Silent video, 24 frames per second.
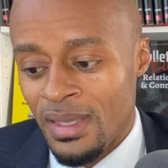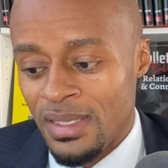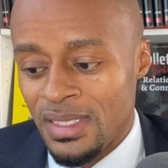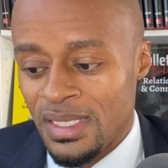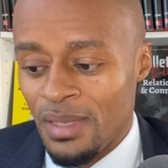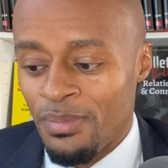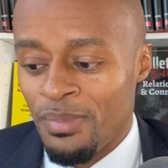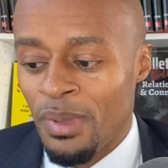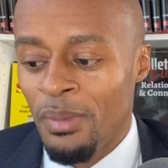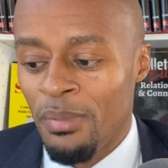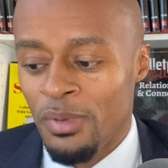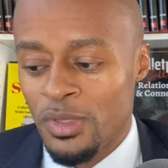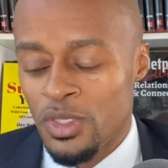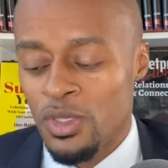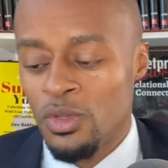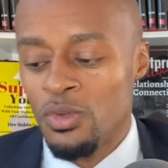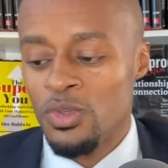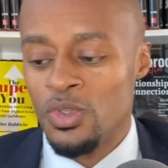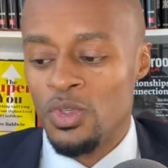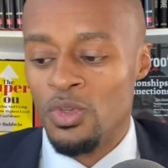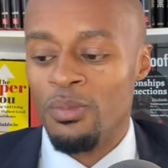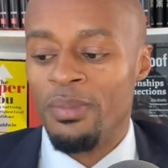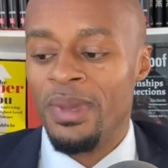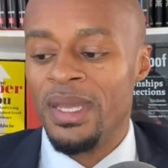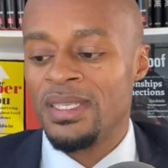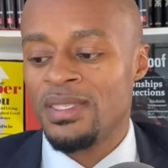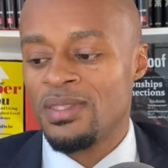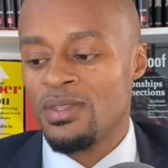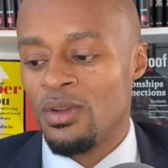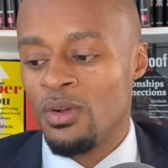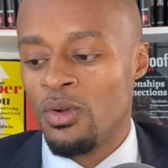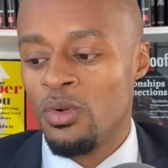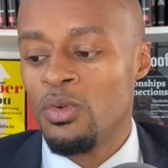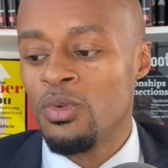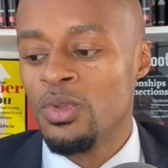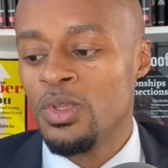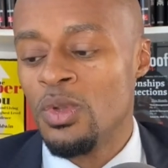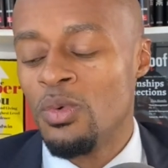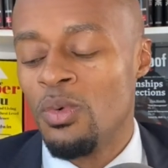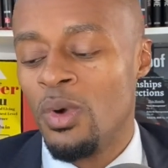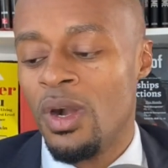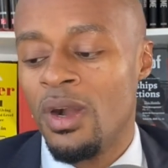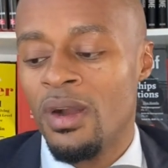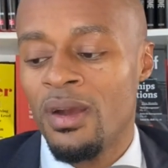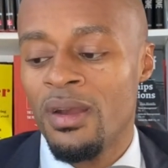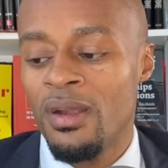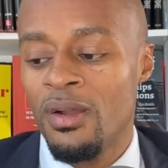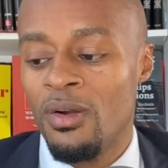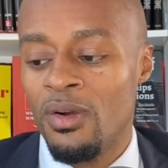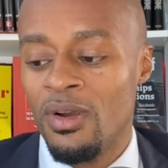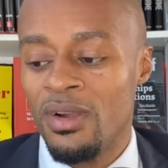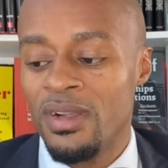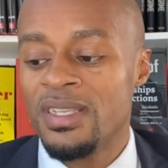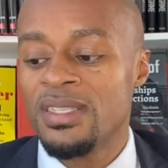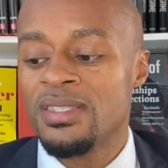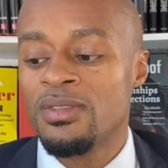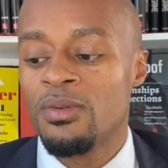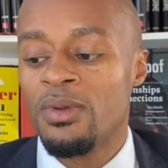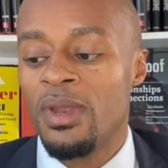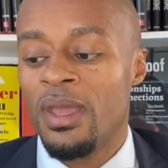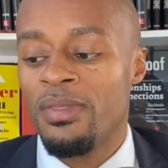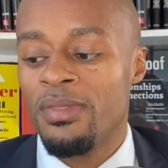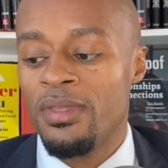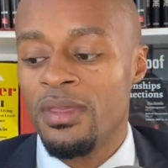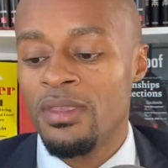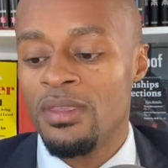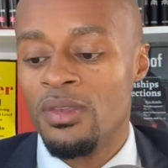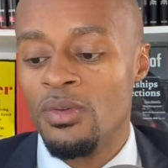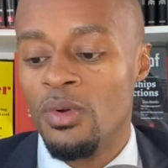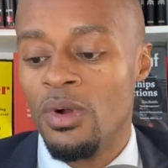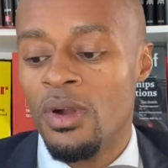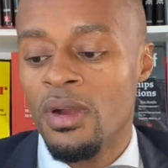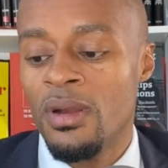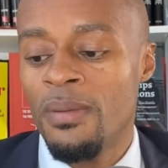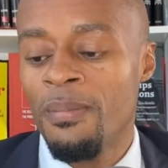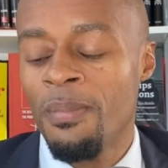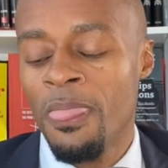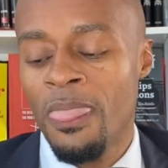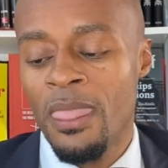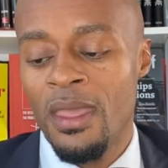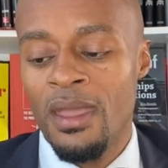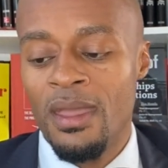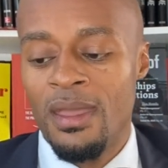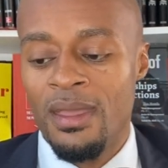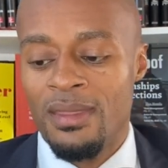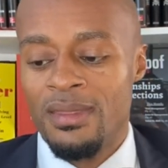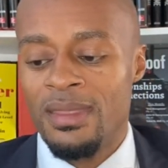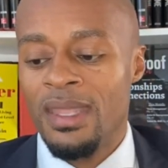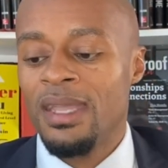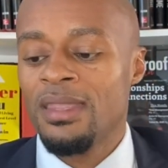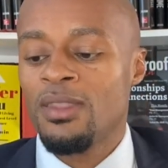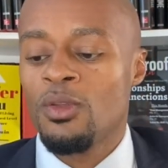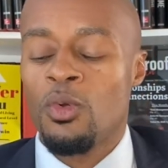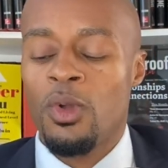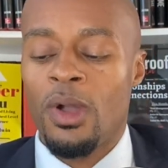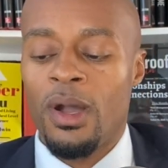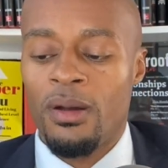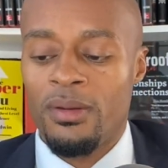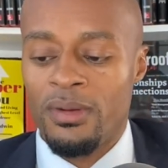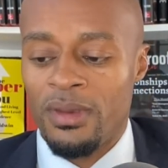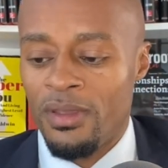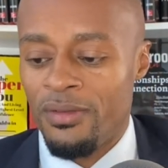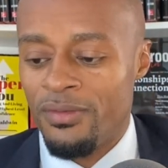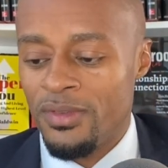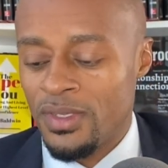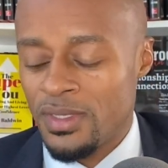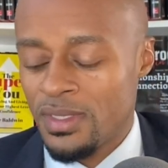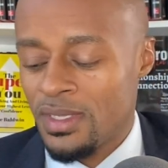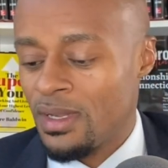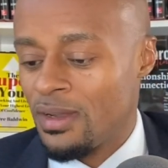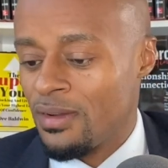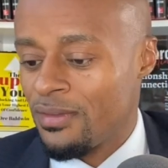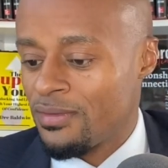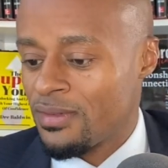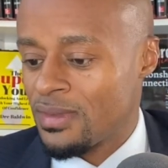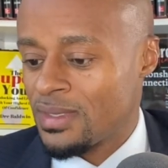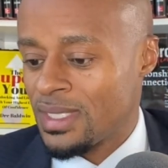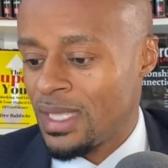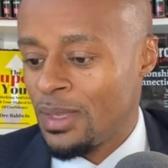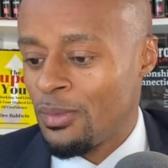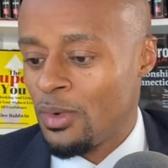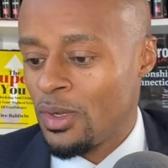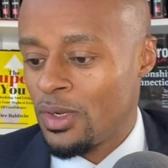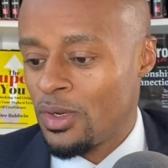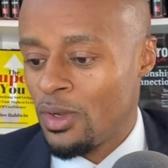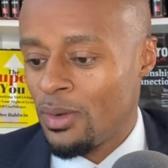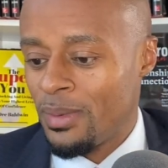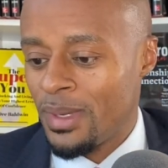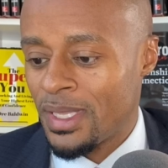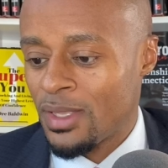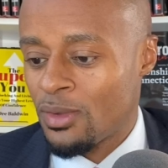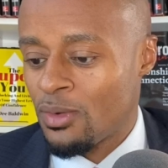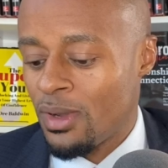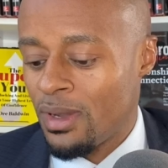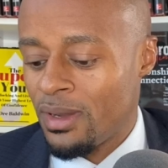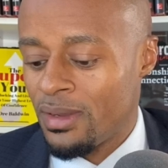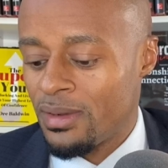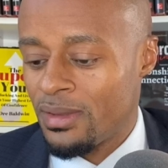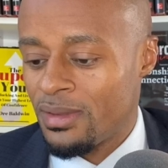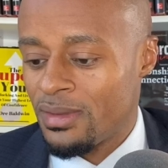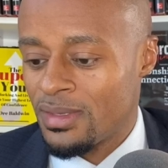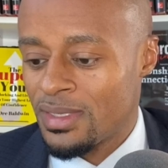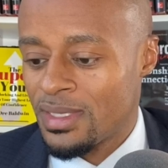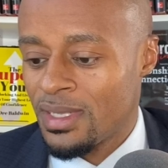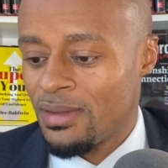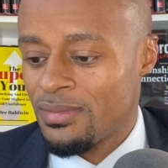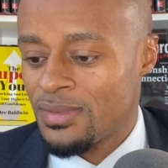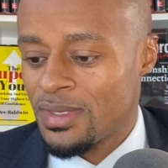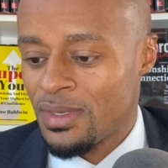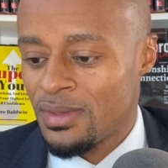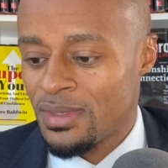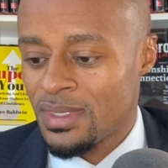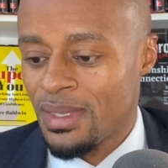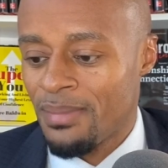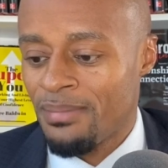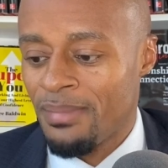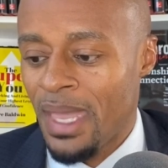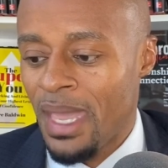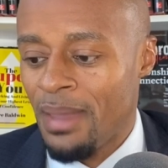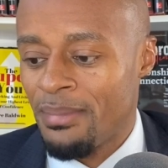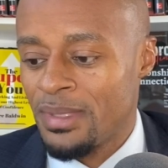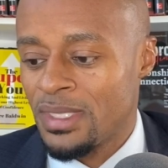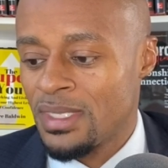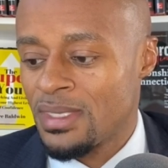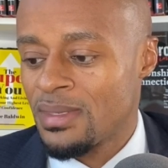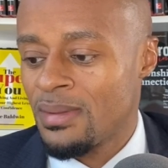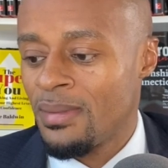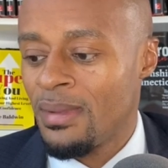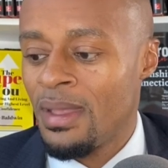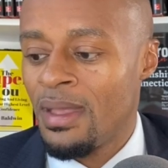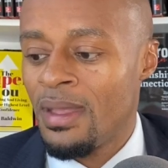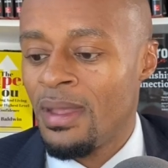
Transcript: See, people choose you based on who you are, or at least who they think you are, not the quality of your stuff, because they won't know about the quality of your stuff till something happens.